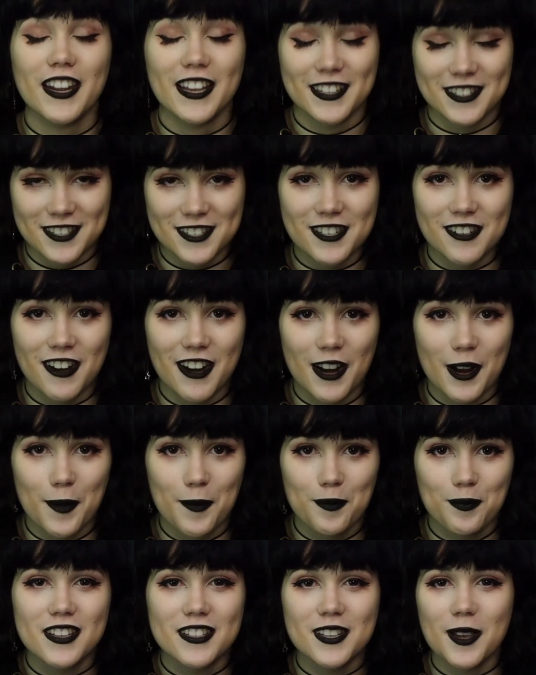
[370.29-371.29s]

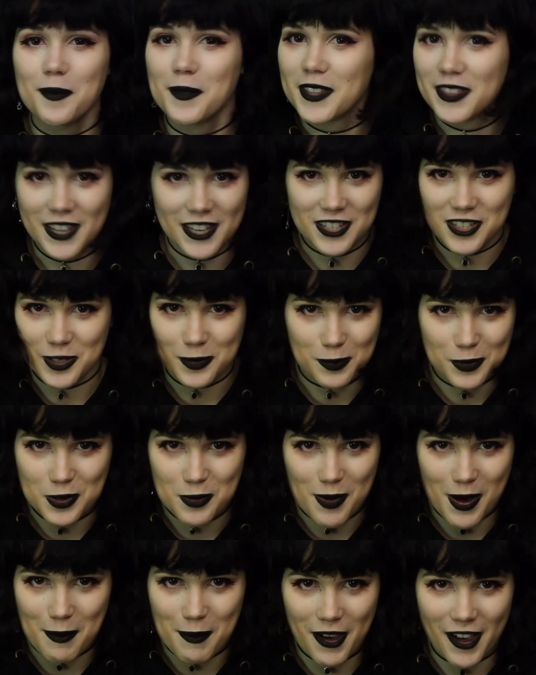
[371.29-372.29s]
Instagram something that just blew
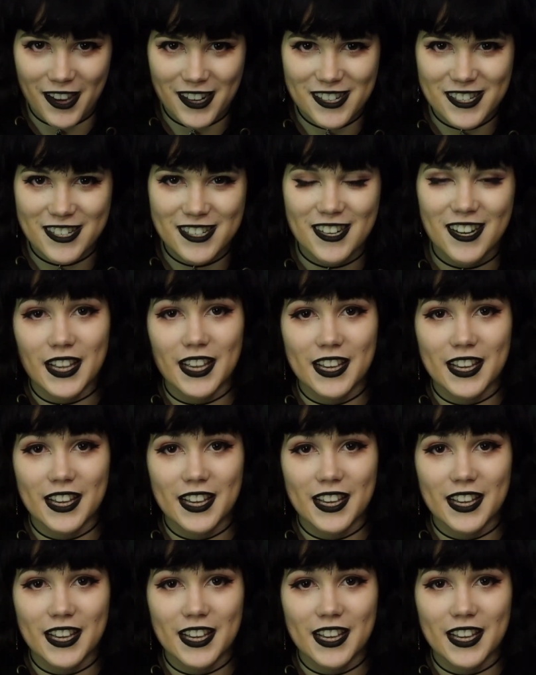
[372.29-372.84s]
my mind.